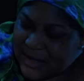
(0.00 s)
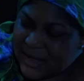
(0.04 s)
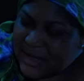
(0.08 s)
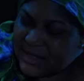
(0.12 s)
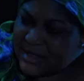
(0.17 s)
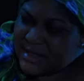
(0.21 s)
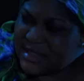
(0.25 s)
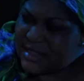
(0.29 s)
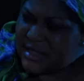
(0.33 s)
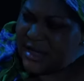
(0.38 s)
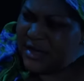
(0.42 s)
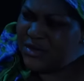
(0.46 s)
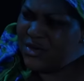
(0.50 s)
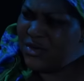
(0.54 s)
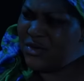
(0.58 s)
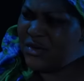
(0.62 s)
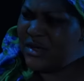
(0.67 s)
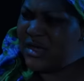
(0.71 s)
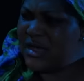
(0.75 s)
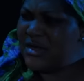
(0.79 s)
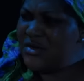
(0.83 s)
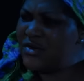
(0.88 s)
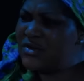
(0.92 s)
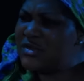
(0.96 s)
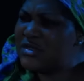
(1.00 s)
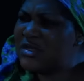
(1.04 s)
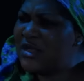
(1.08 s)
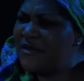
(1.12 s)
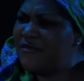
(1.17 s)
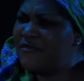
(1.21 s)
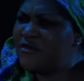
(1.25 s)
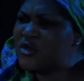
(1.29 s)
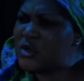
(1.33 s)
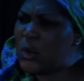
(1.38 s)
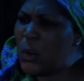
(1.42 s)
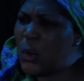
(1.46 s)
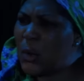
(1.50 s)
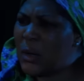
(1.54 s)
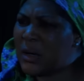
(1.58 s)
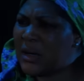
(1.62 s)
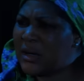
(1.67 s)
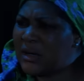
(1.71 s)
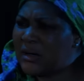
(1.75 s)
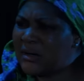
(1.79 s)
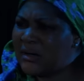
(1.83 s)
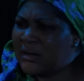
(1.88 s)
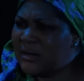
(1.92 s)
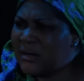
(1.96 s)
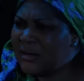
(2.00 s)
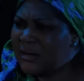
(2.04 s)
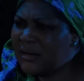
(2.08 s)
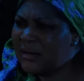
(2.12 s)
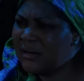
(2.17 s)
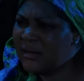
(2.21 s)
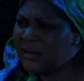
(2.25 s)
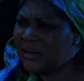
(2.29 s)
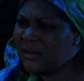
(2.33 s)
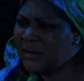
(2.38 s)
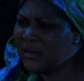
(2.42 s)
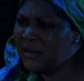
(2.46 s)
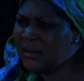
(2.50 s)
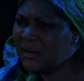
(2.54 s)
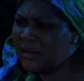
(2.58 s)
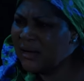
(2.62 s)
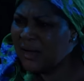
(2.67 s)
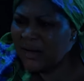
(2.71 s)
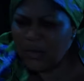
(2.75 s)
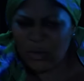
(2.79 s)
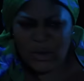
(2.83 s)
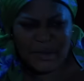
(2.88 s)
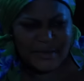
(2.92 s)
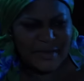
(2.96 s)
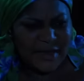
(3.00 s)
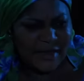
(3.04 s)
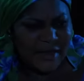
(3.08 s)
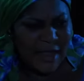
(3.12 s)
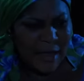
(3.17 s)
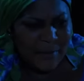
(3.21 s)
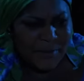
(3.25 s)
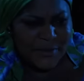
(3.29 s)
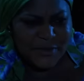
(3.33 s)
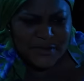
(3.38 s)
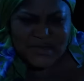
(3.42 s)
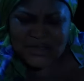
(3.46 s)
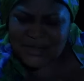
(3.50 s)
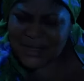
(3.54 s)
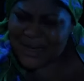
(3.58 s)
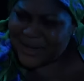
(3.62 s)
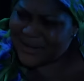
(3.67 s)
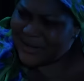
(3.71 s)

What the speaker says: Kachi, can you hear yourself talk? What then happens to